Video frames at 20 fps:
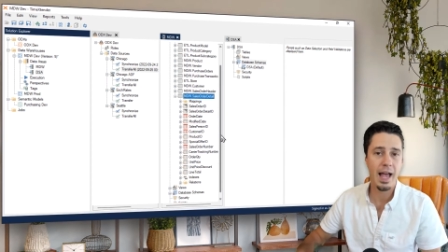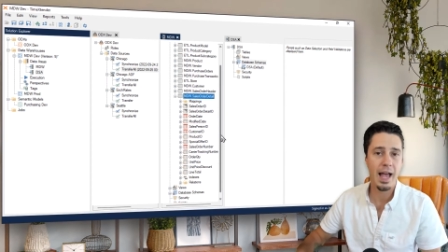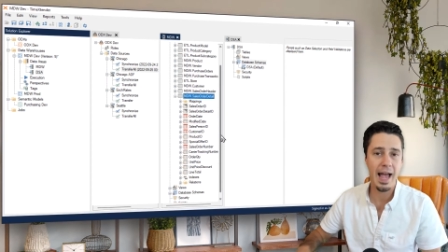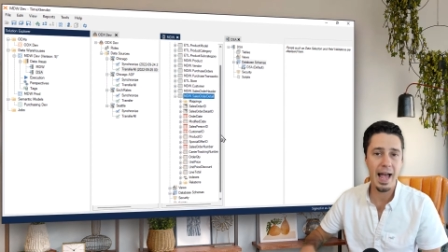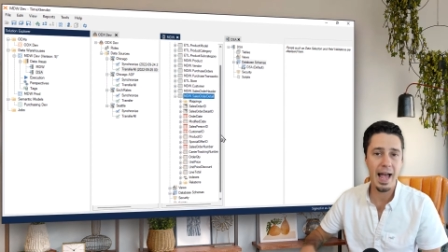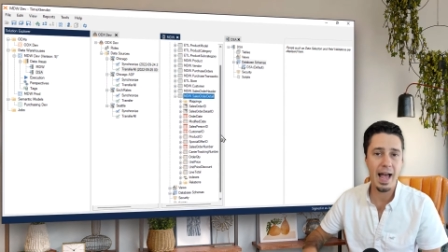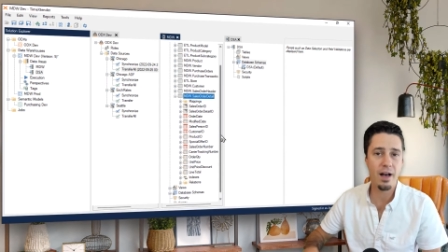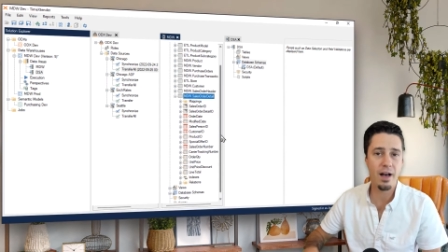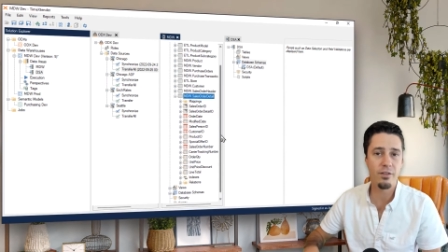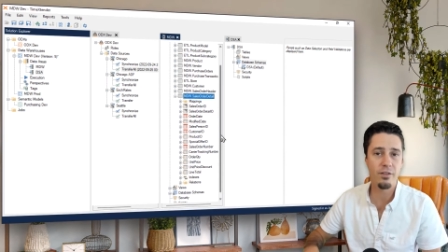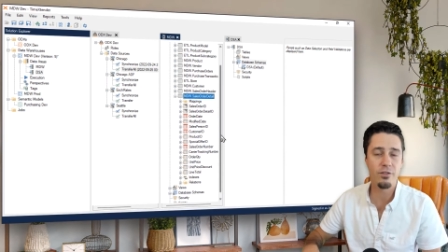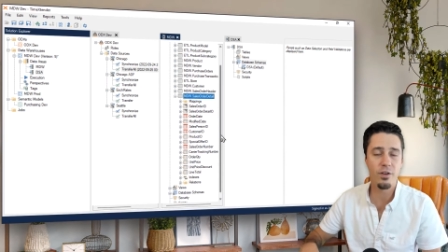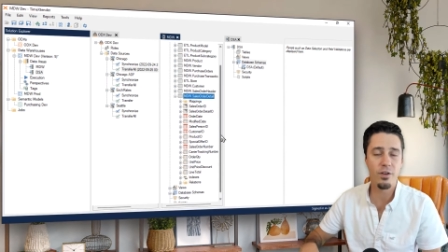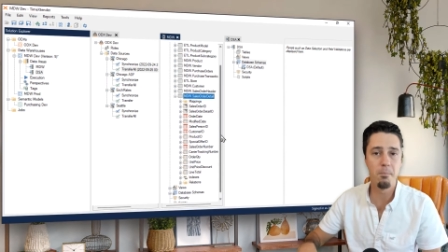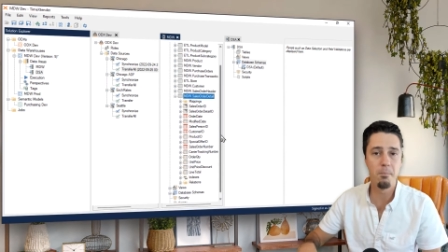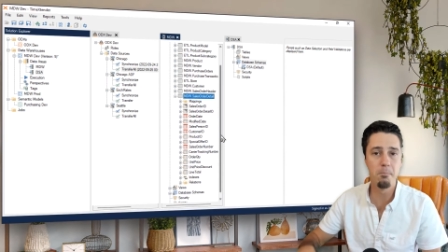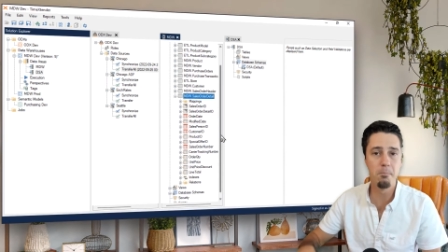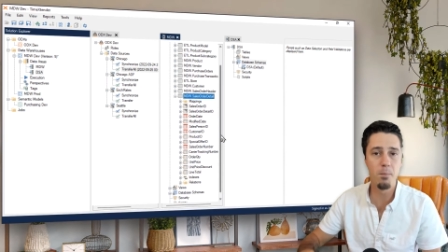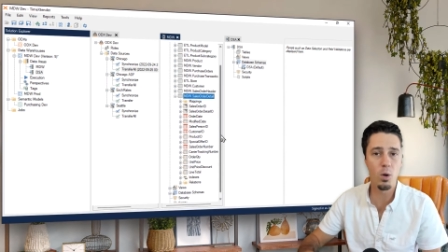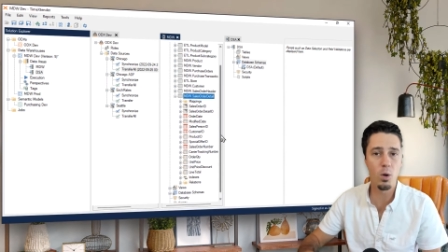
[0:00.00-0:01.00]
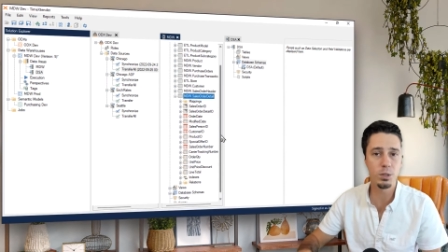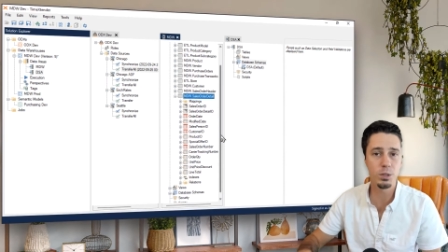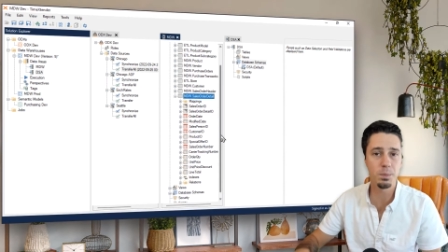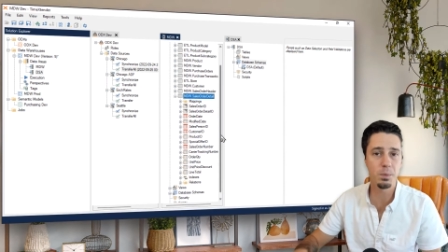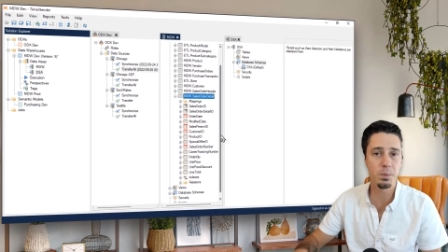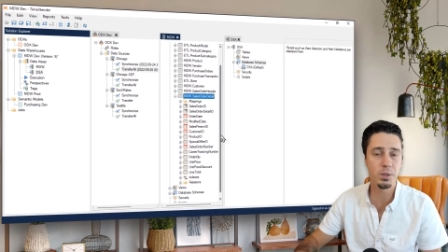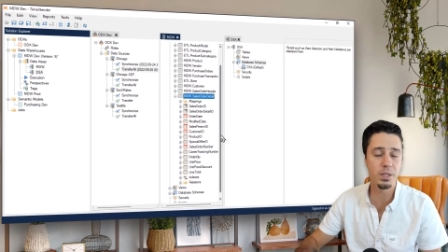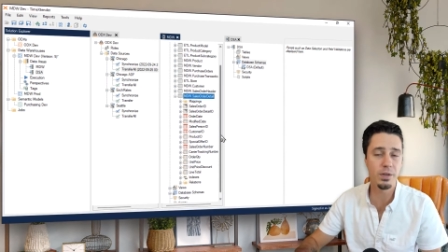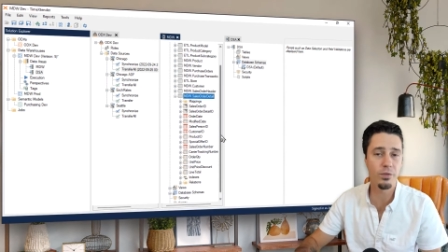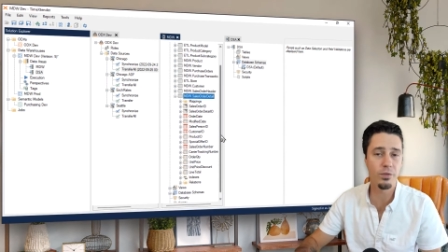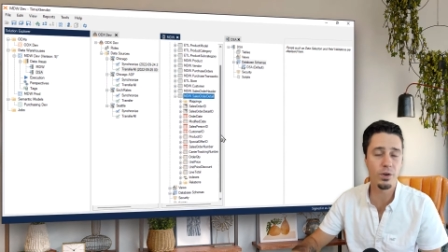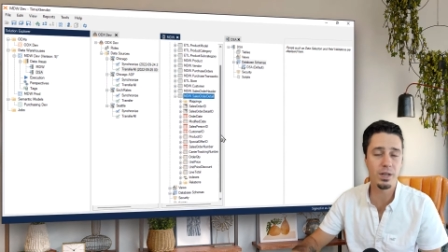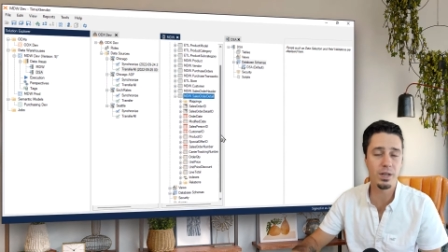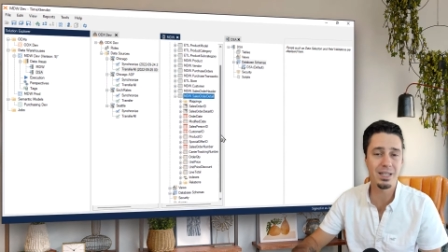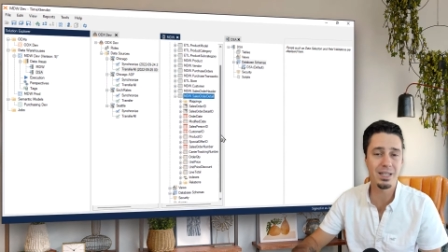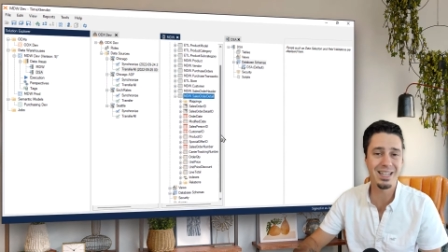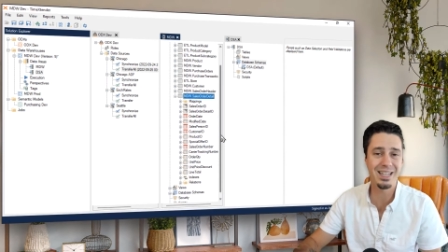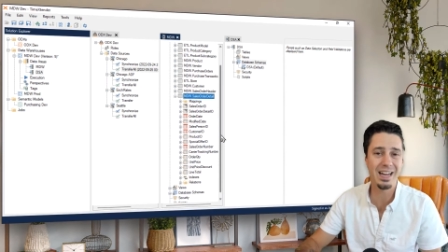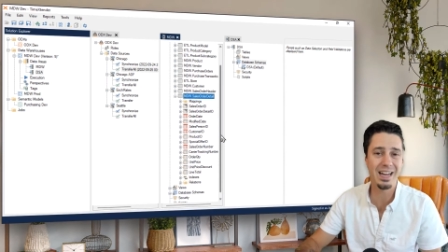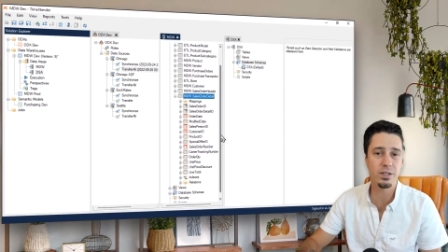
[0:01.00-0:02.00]
have multiple
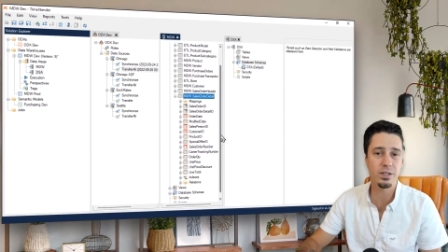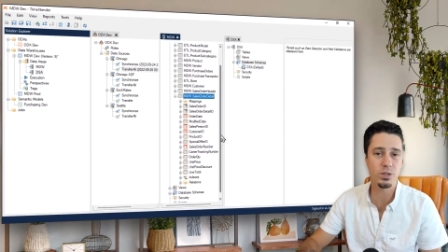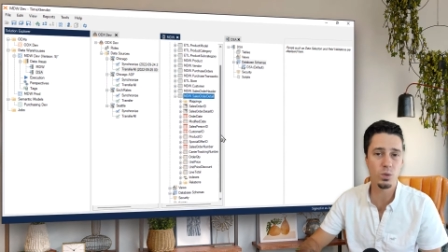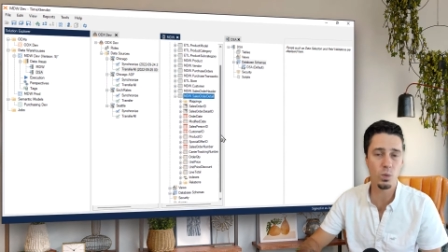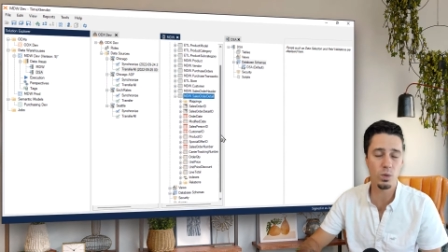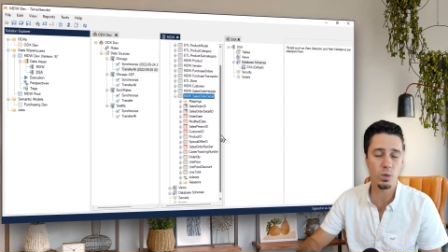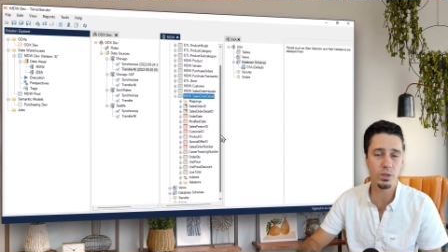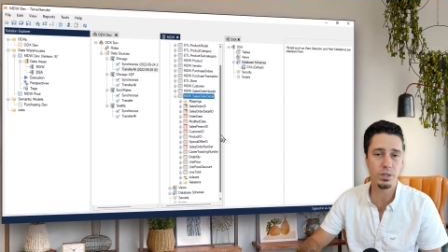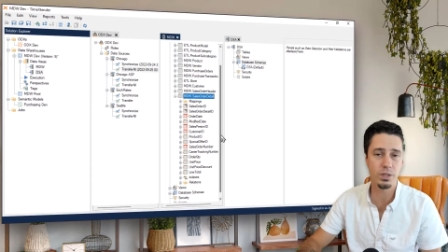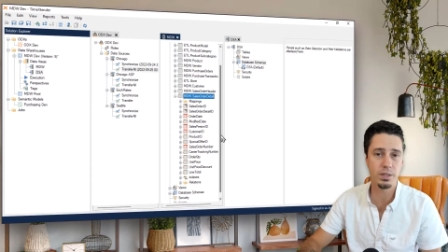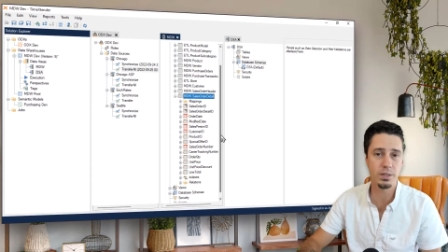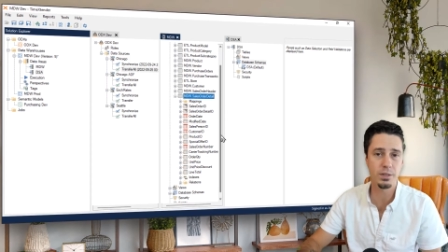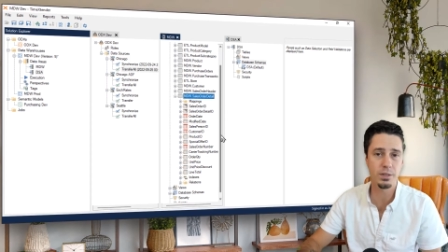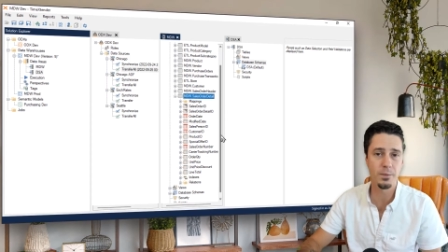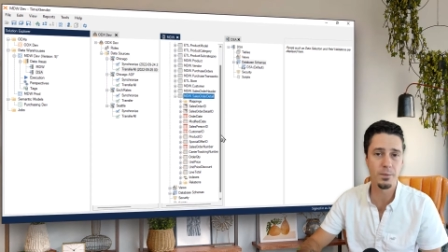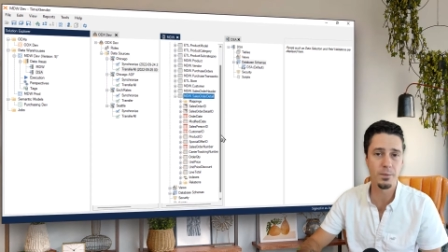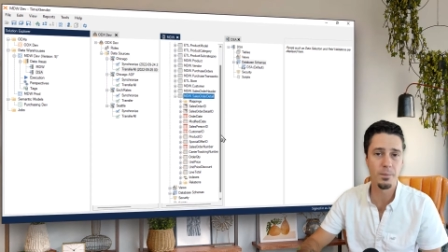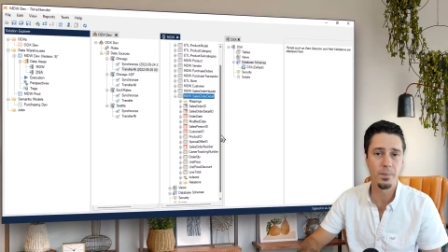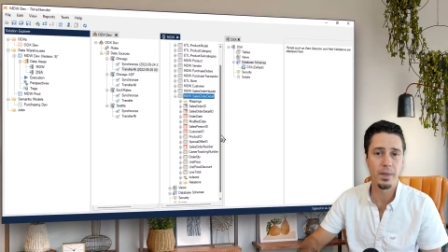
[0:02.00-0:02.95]
different data sources